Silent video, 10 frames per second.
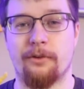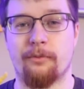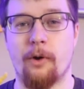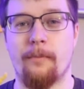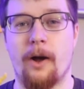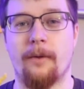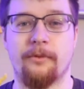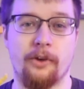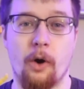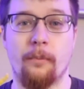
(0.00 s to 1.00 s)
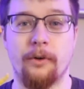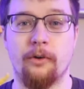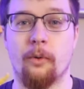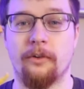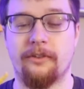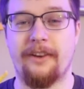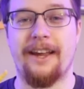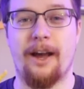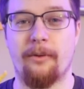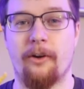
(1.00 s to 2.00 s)
throw bombs to open doors,
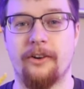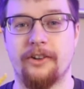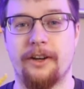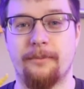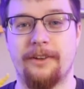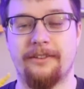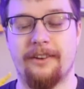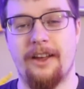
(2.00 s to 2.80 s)
take out large enemies,